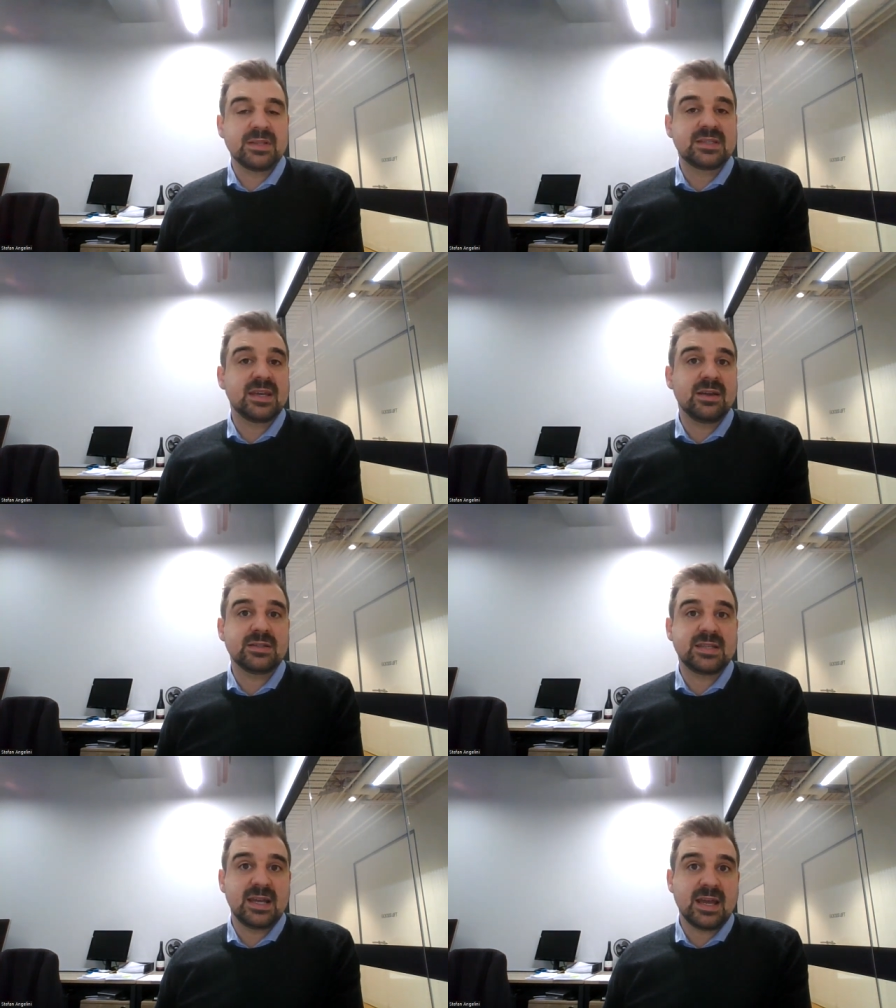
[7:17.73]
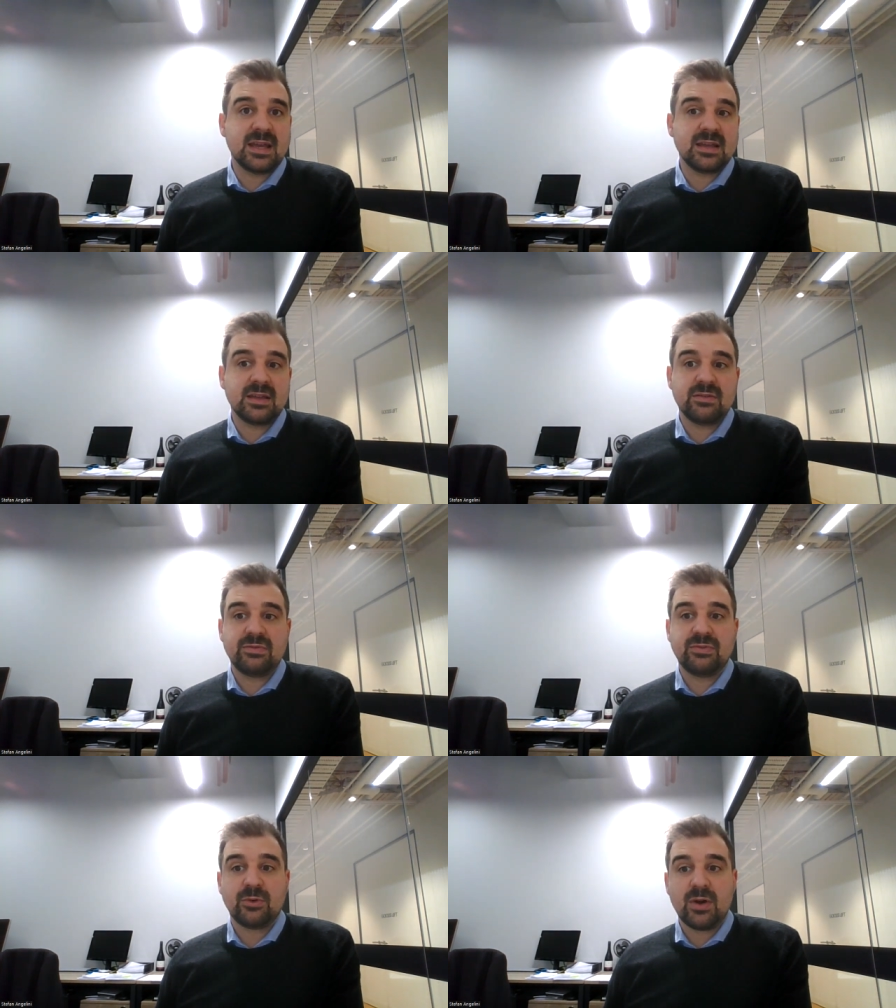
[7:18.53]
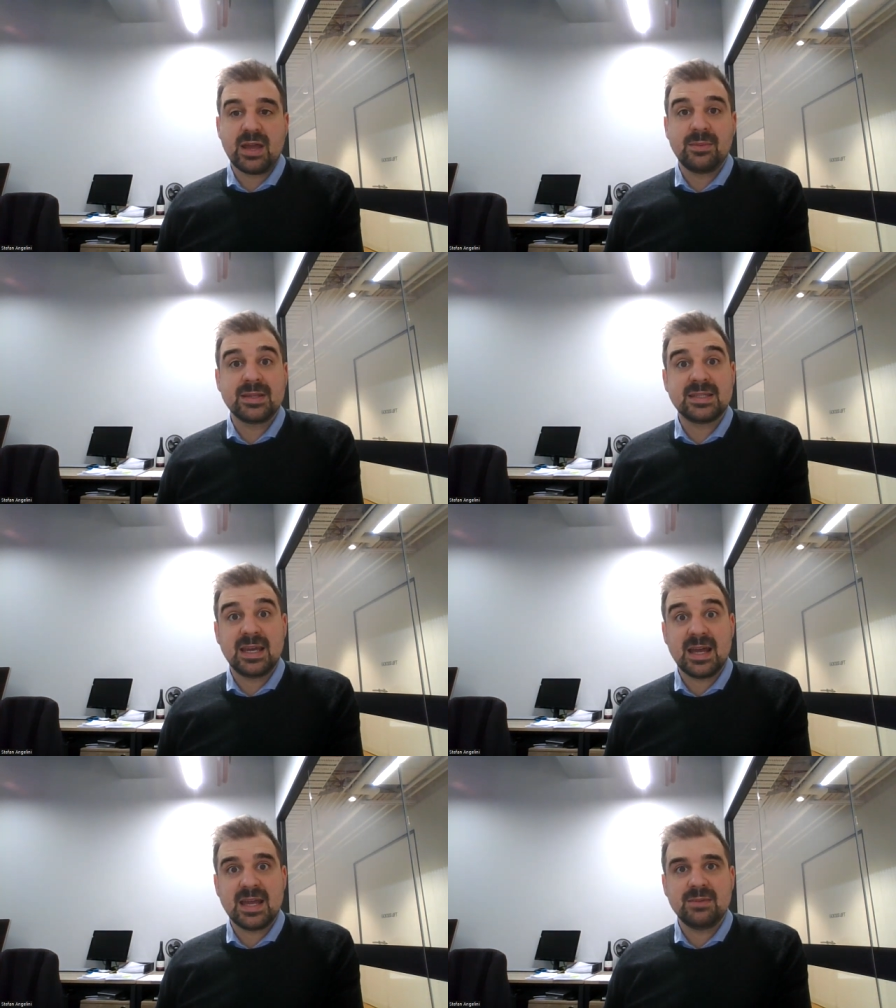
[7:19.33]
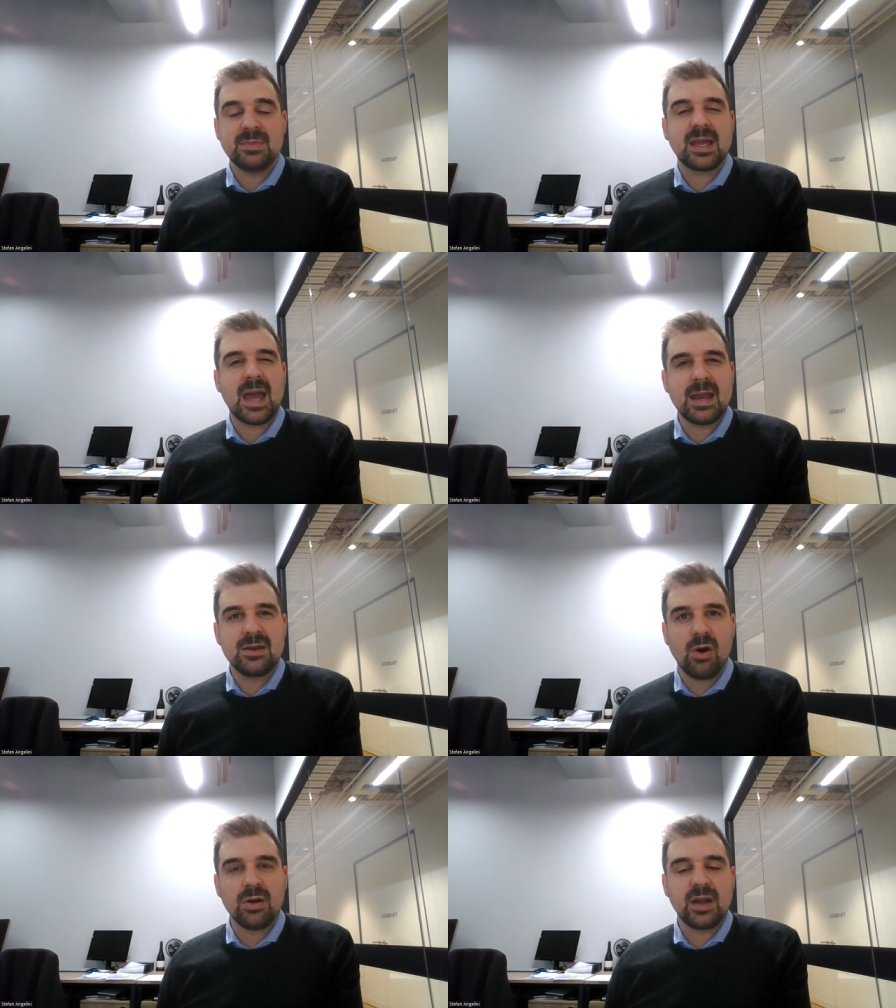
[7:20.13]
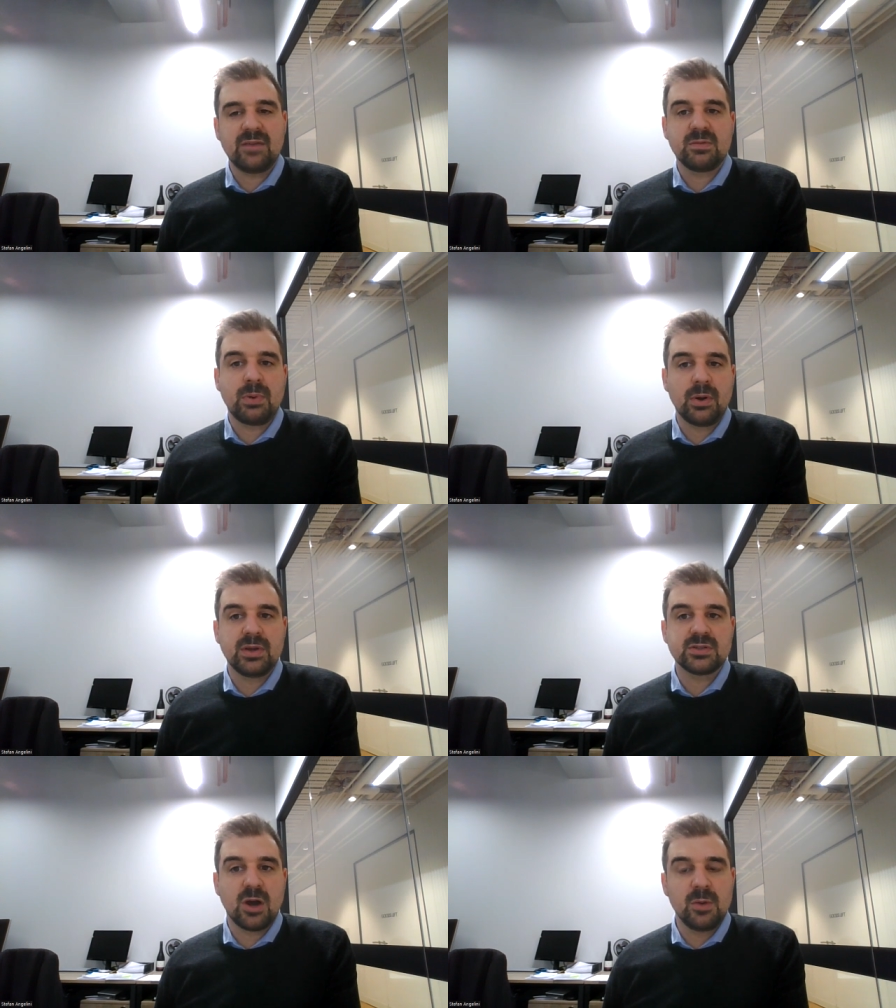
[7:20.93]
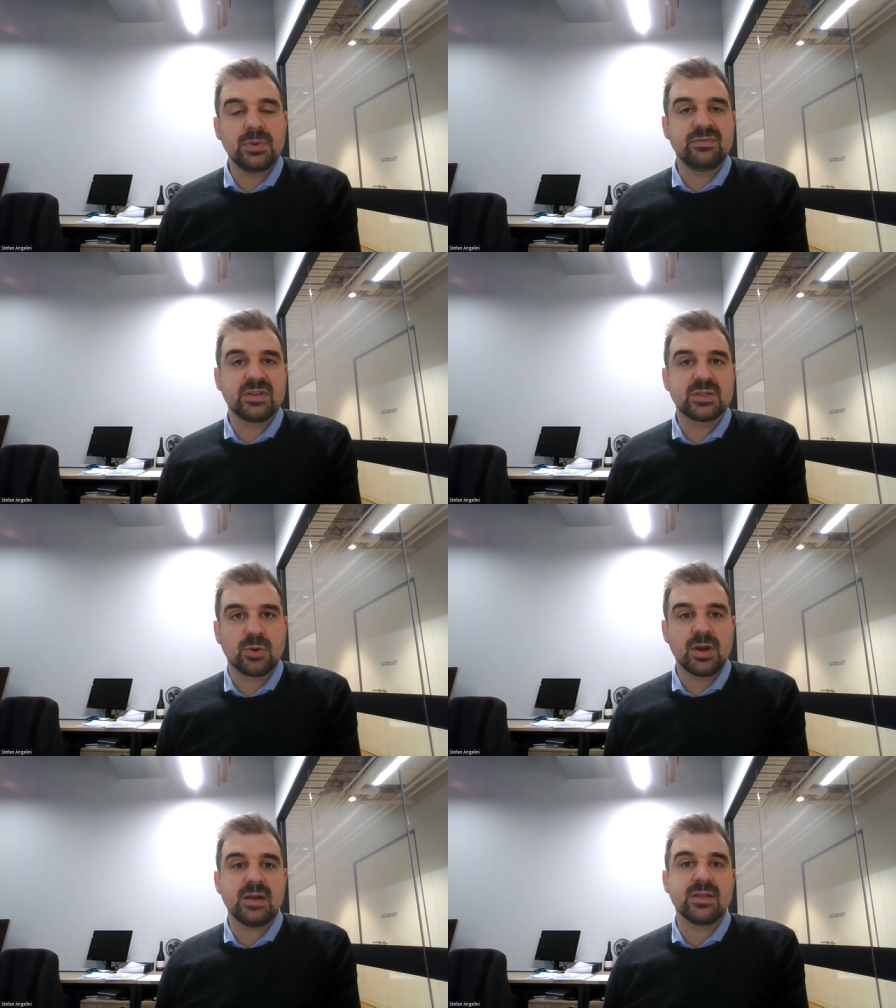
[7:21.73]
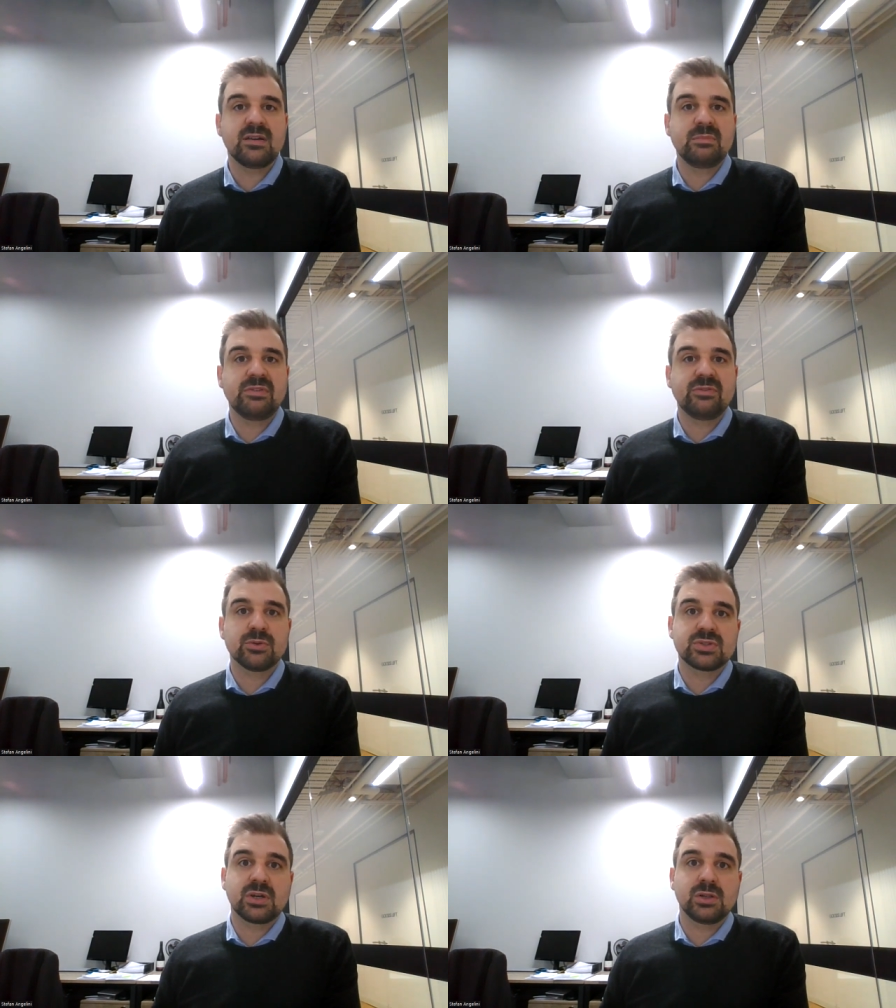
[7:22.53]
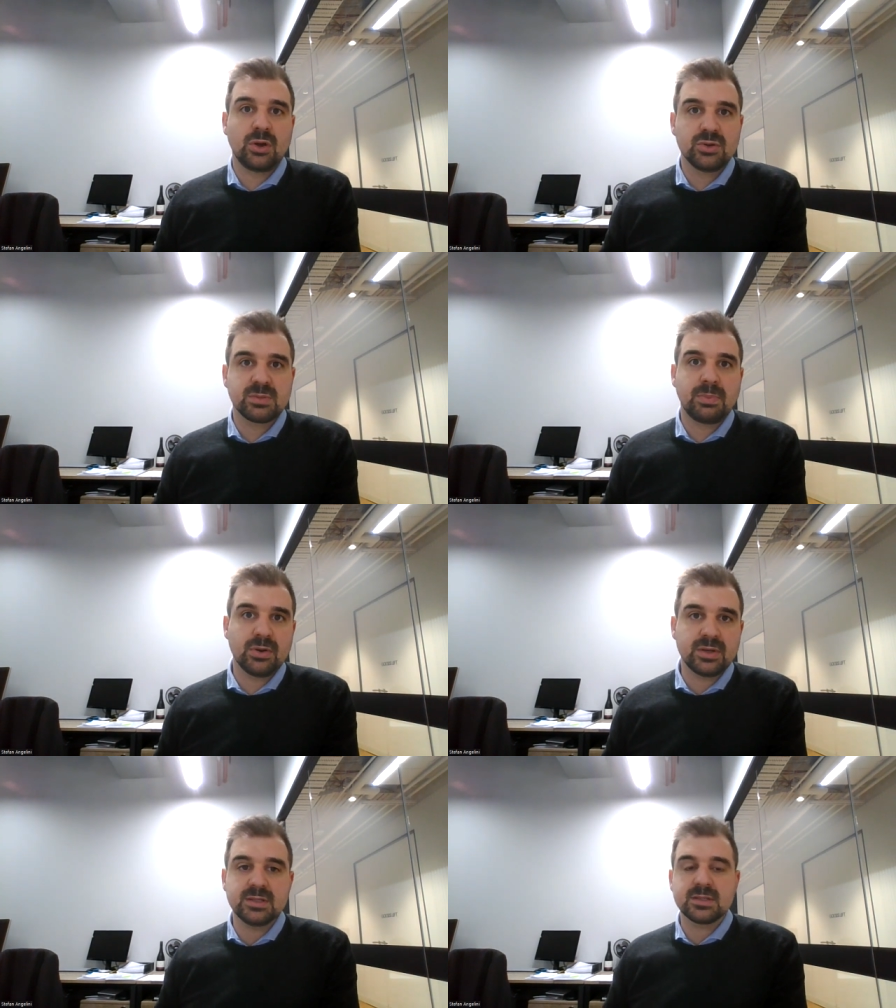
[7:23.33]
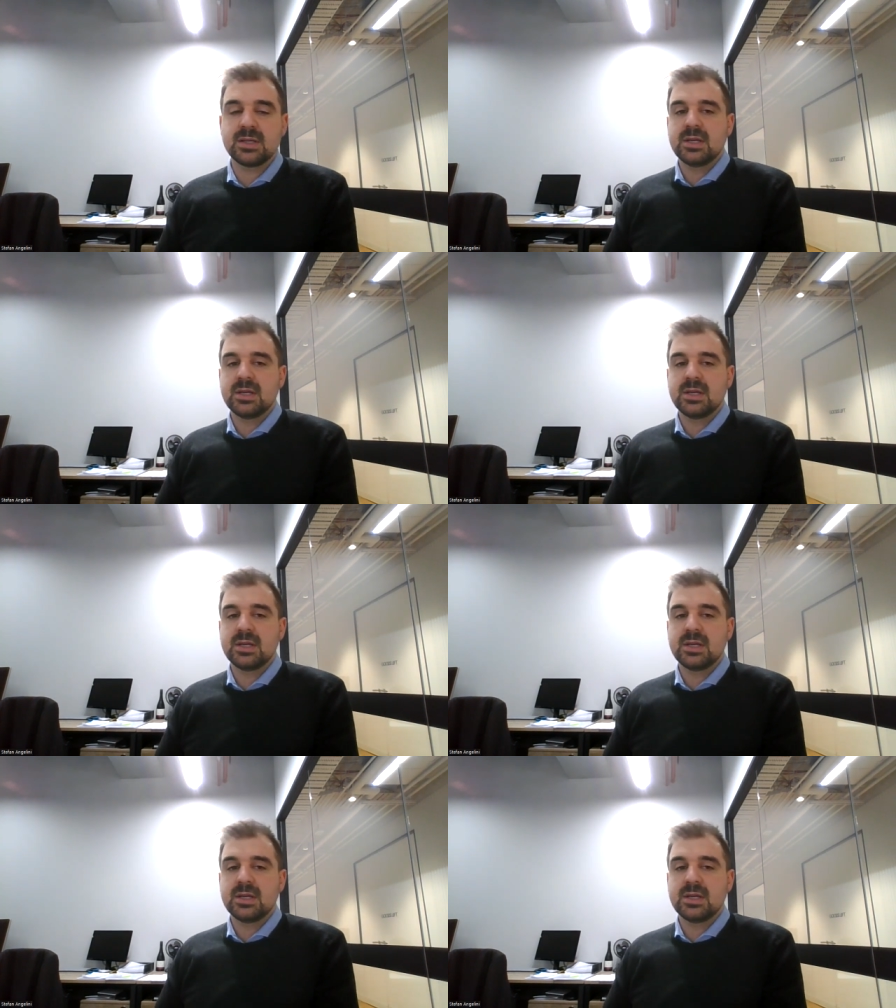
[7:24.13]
and 10 4 a.m. and 10 a.m. cannot have the pokies open in Victoria. They're going to be forced to close the pokies,